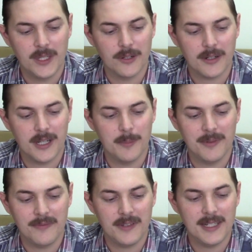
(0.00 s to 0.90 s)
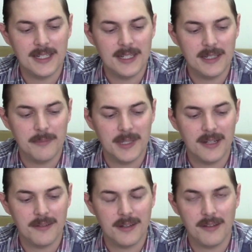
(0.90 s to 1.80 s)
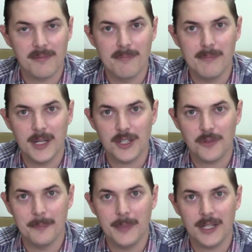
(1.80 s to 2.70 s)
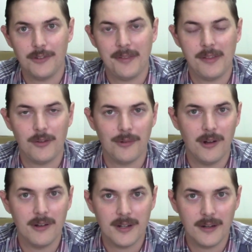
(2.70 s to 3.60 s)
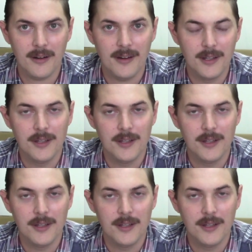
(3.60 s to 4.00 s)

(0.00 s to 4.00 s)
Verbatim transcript: your cup of tea because it is much, much stronger.